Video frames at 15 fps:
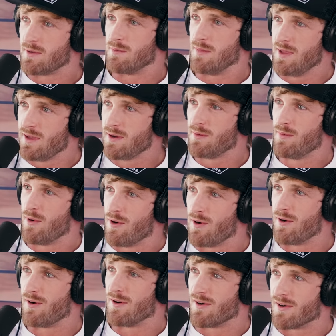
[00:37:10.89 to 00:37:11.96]
Mia
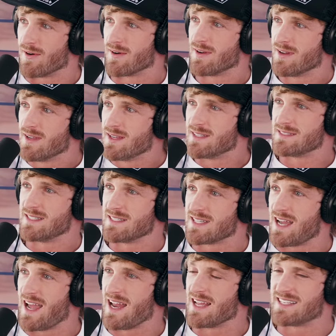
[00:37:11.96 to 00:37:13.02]
Moore sit down. And